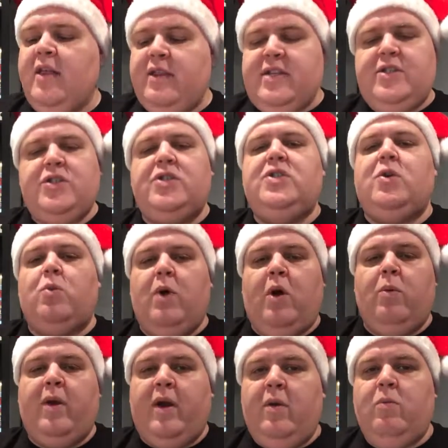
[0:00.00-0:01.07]
this is just a
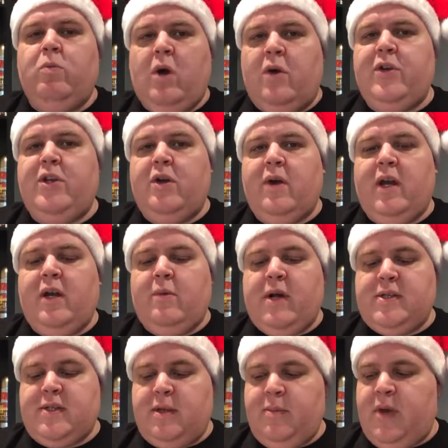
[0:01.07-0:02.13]
well-curated
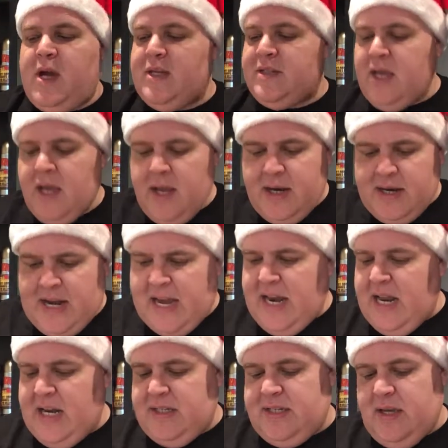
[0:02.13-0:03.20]
wrestling box. 9
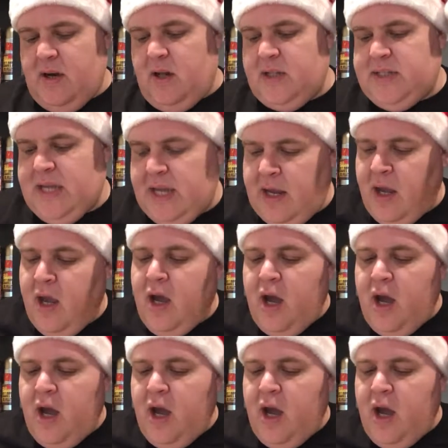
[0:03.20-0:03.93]
out of 10 all day.